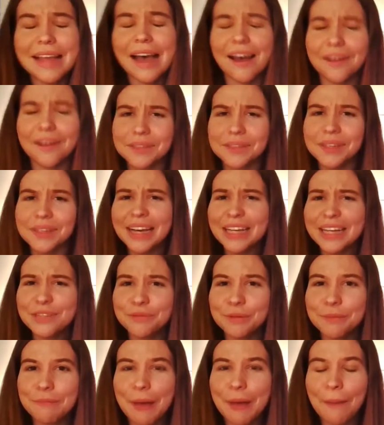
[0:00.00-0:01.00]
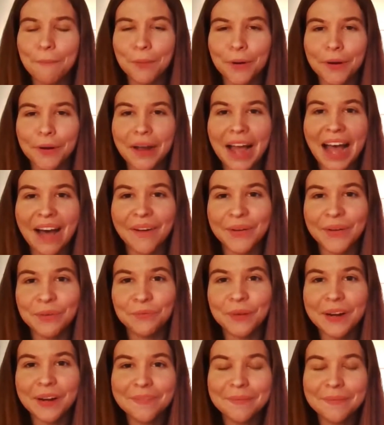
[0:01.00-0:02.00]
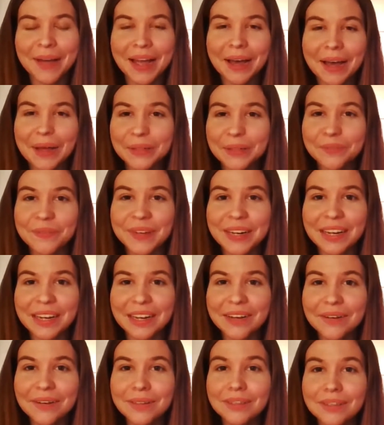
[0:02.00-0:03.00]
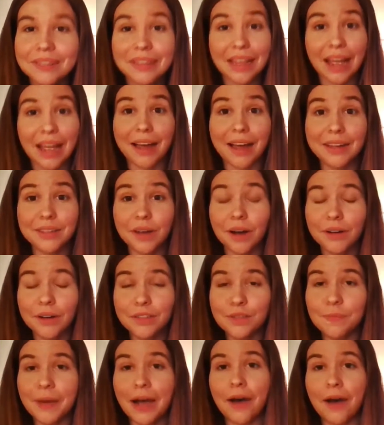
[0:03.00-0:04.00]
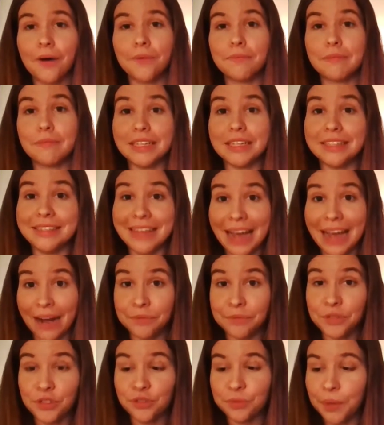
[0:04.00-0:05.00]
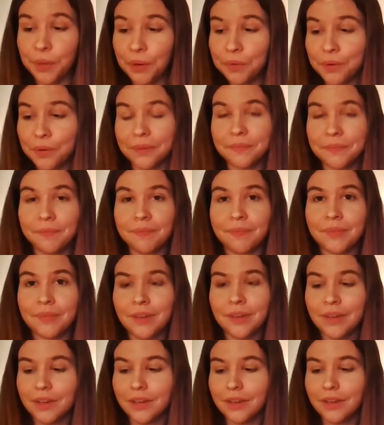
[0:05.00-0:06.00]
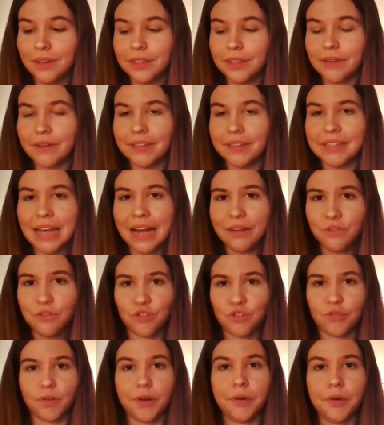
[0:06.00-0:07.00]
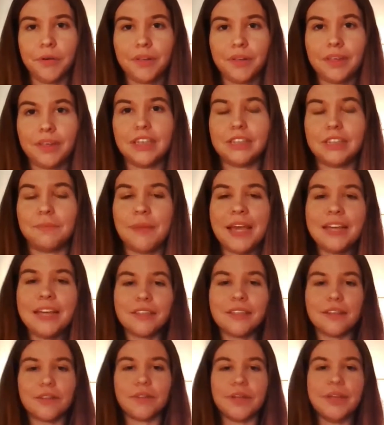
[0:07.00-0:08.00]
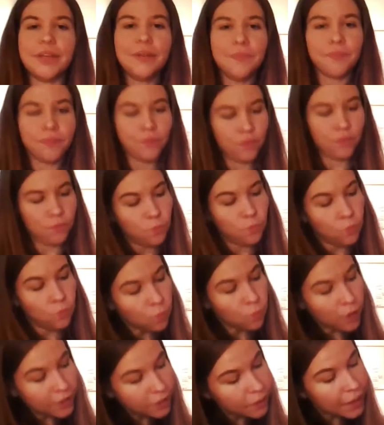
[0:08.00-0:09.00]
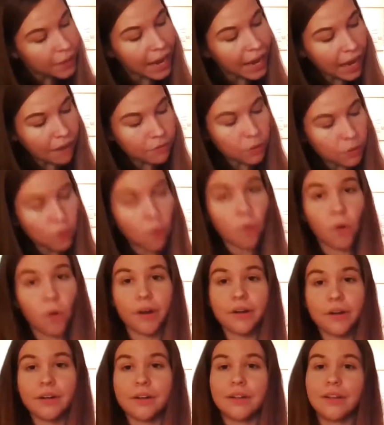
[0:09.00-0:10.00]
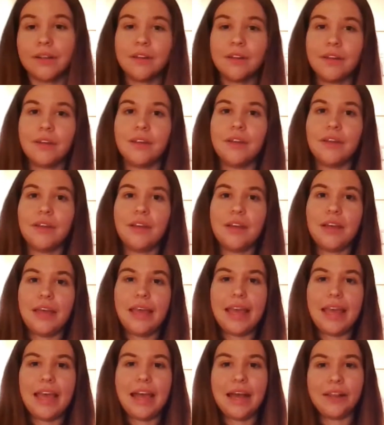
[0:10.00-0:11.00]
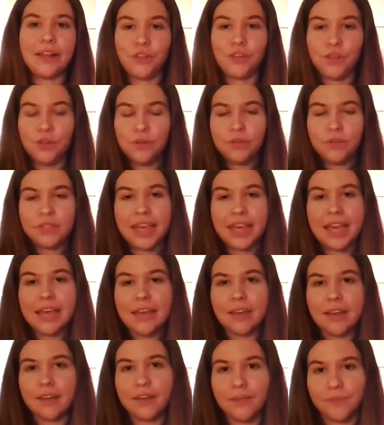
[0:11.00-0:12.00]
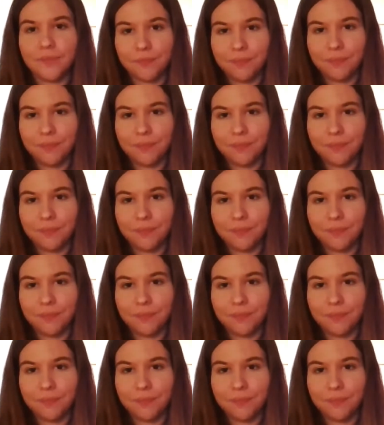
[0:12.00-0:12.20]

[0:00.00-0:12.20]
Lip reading: Now, do you guys remember how in one of my other videos, I talked about a downstroke? So a downstroke is basically when you have a chord and you take